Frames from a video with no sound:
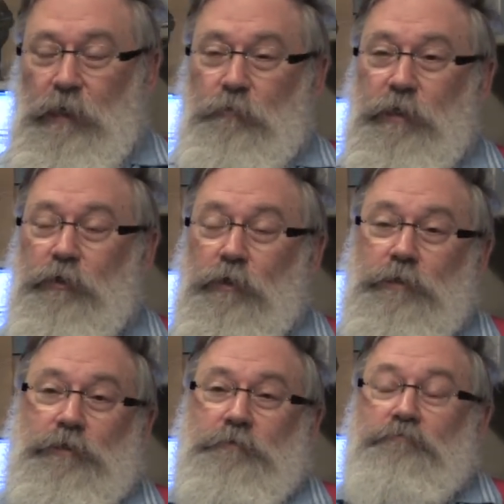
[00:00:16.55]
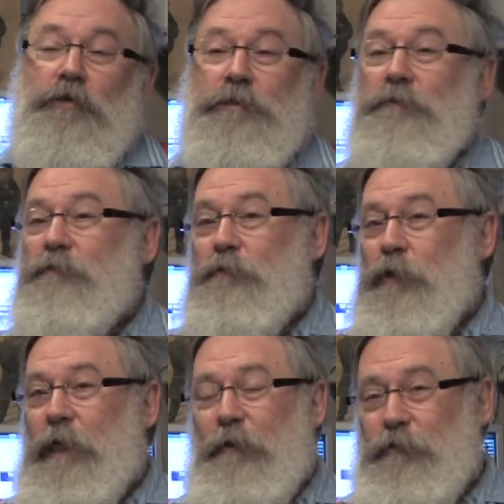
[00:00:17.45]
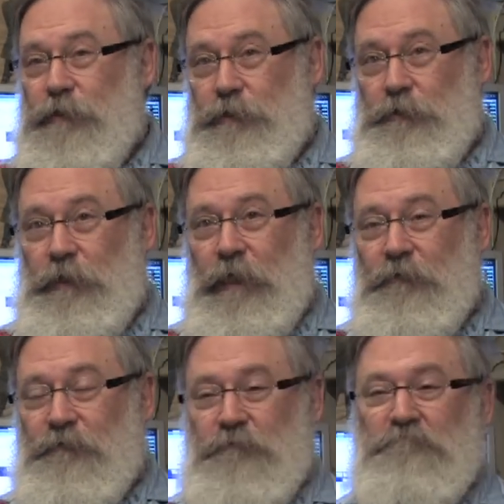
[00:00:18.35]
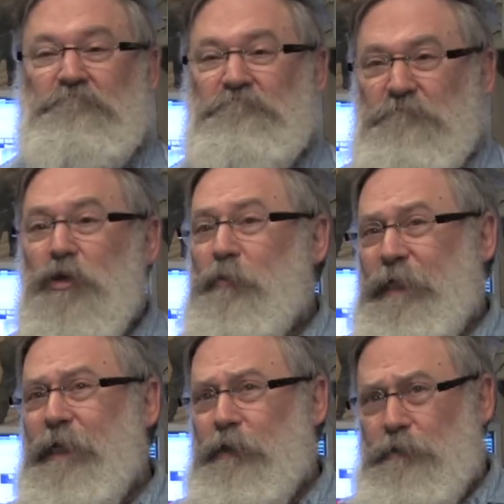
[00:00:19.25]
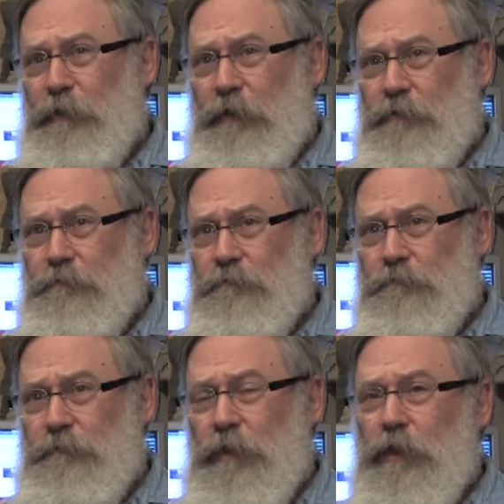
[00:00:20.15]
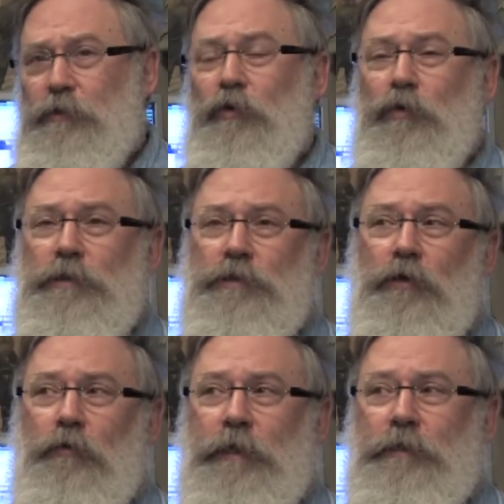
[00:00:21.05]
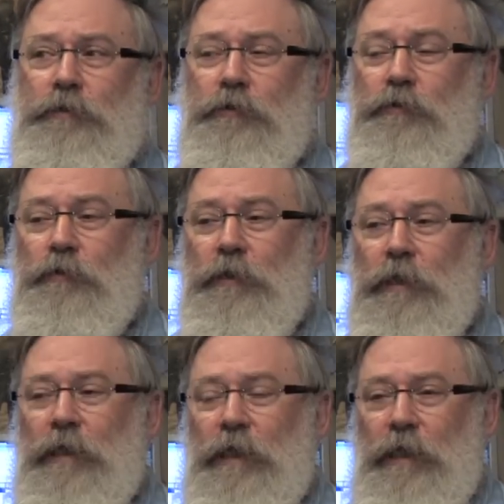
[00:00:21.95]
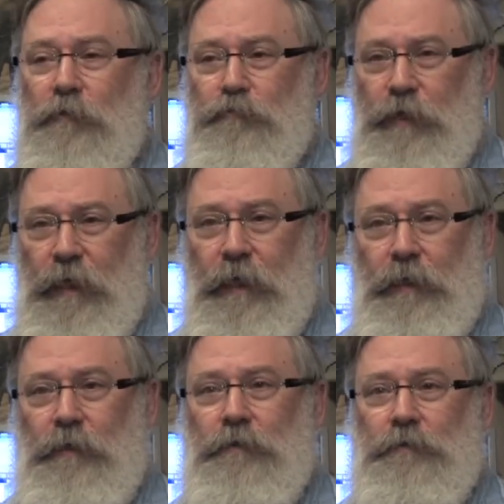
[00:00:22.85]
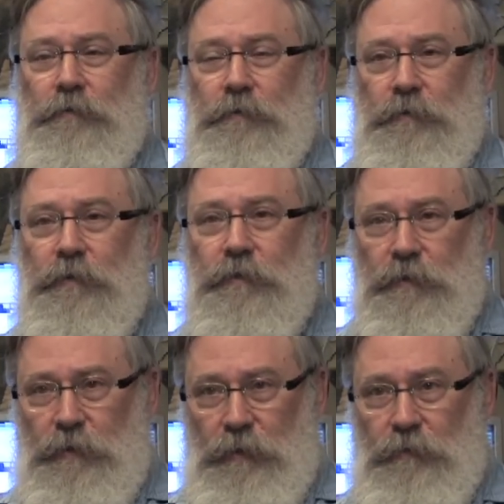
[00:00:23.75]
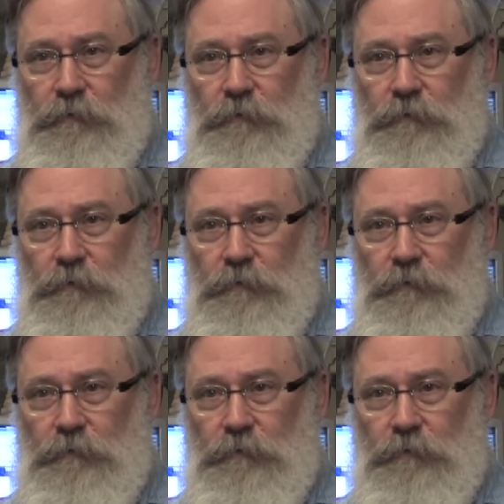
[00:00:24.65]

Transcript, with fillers: Because most of what happens in your life, nobody cares about. No one's going to pay to see,